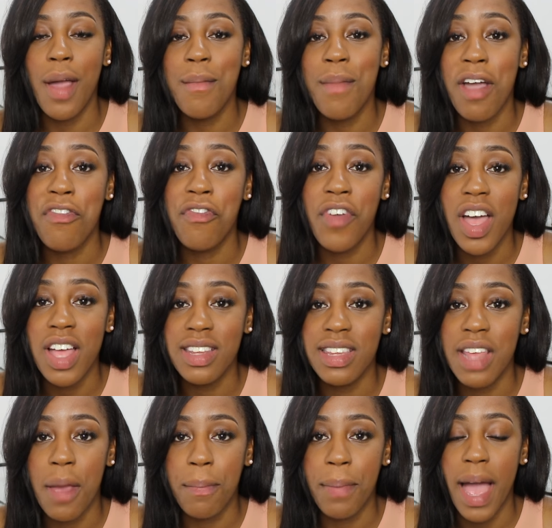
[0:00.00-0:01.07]
My first
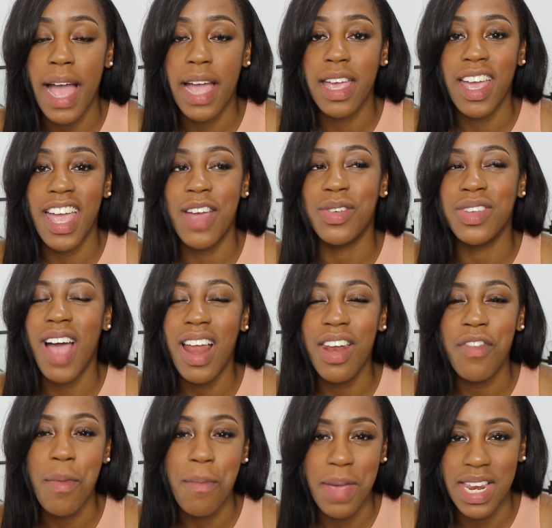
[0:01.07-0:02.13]
setback, it was kind
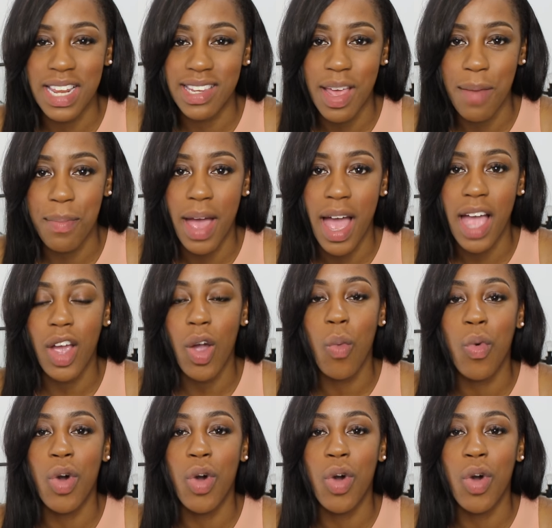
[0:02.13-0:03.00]
of a mini setback,